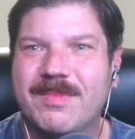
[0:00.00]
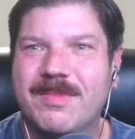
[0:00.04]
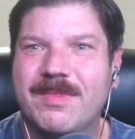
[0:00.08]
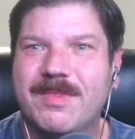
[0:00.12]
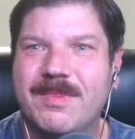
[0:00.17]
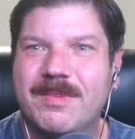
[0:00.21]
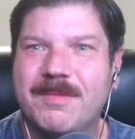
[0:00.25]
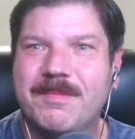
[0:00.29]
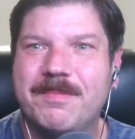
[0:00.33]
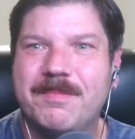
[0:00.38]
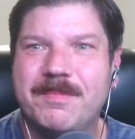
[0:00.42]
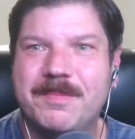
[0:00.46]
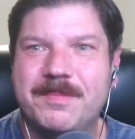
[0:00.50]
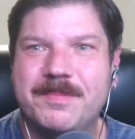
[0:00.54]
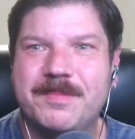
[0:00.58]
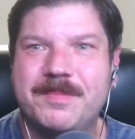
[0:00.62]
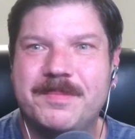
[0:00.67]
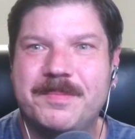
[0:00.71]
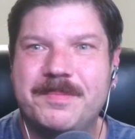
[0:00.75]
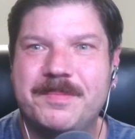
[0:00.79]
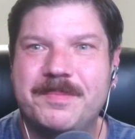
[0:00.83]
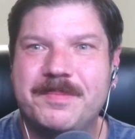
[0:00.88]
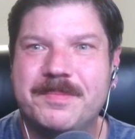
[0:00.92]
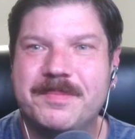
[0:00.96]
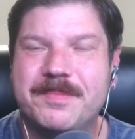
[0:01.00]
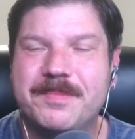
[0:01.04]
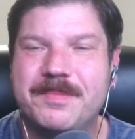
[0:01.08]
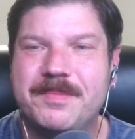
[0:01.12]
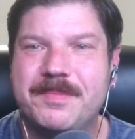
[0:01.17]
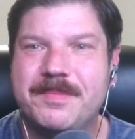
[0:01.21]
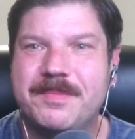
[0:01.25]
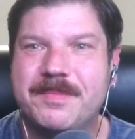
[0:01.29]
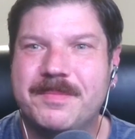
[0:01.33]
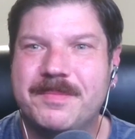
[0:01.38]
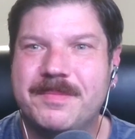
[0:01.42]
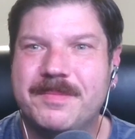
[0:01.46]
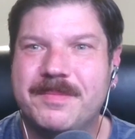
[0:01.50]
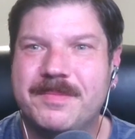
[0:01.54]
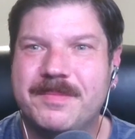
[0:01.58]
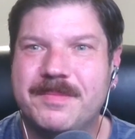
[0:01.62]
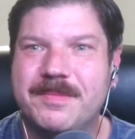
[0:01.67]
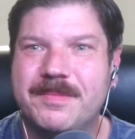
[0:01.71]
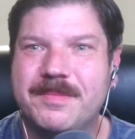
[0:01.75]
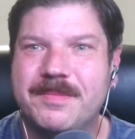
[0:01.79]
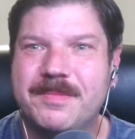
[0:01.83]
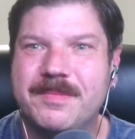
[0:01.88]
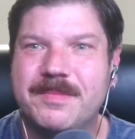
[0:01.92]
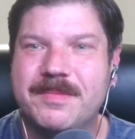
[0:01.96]

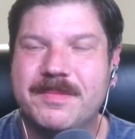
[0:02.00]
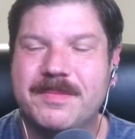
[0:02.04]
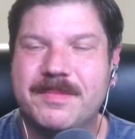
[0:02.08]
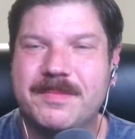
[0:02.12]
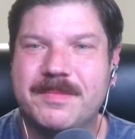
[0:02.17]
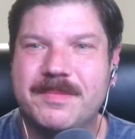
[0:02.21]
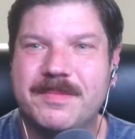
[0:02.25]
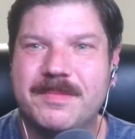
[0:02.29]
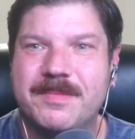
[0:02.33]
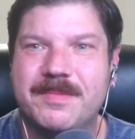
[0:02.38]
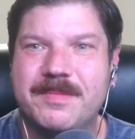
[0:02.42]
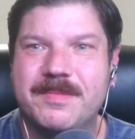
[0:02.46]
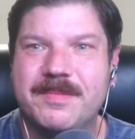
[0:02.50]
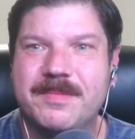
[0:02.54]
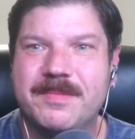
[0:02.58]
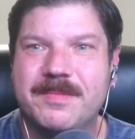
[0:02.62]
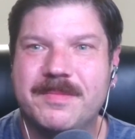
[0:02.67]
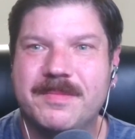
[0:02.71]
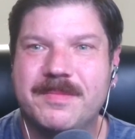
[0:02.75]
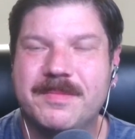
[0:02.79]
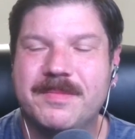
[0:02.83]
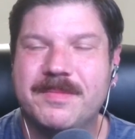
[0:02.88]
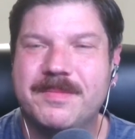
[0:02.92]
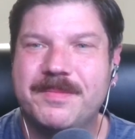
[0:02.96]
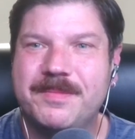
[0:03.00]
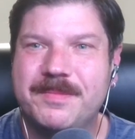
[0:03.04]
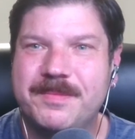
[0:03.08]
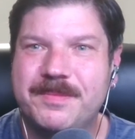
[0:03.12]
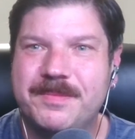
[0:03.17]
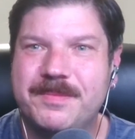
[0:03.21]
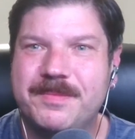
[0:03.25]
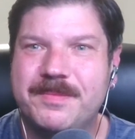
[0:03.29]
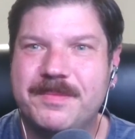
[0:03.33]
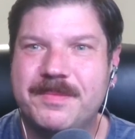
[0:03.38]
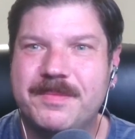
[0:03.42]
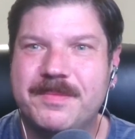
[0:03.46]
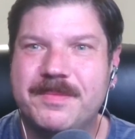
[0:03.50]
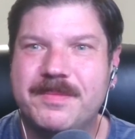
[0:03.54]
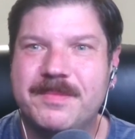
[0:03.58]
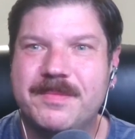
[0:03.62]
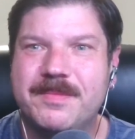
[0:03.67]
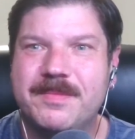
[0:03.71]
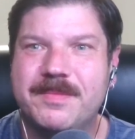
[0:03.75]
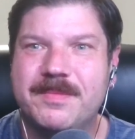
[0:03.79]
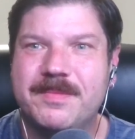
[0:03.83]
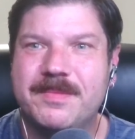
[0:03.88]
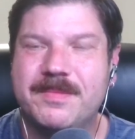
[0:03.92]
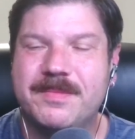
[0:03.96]

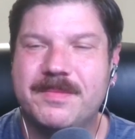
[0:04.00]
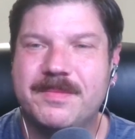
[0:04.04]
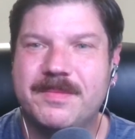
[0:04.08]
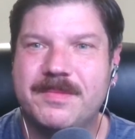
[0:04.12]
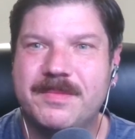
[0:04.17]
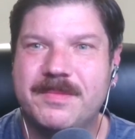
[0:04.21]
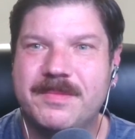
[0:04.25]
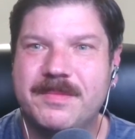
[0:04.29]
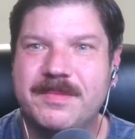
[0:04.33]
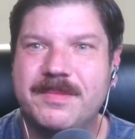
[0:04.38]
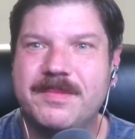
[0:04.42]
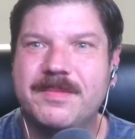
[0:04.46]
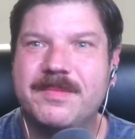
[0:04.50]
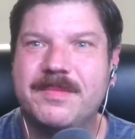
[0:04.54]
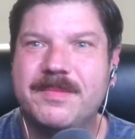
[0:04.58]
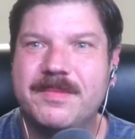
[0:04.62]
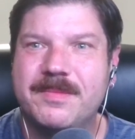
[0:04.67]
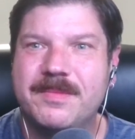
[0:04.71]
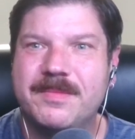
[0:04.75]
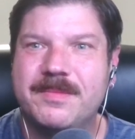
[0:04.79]
[no speech]